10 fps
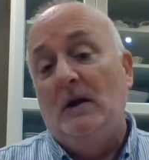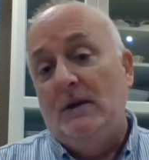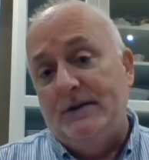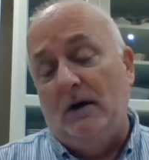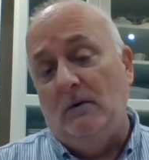
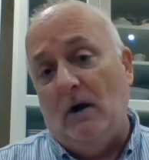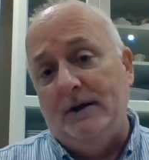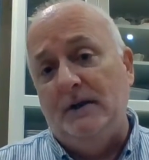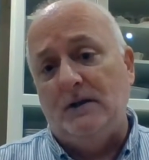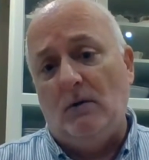So I
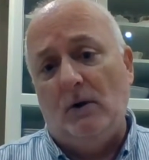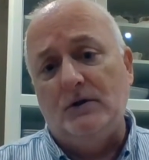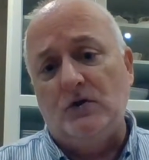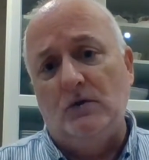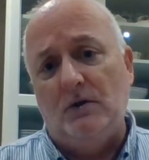need to go on and
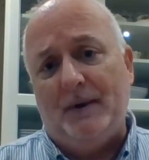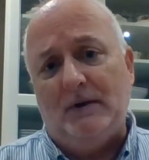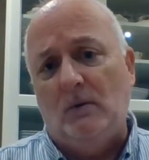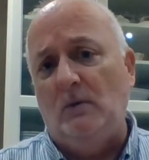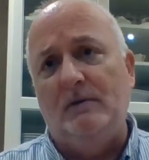talk about
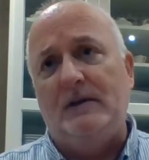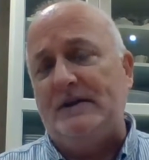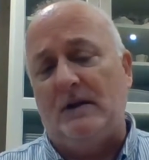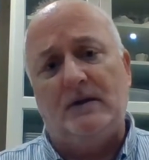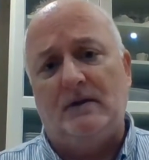all of these
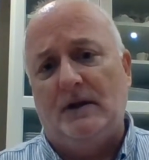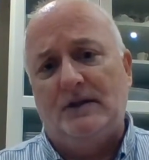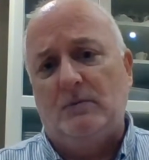other things,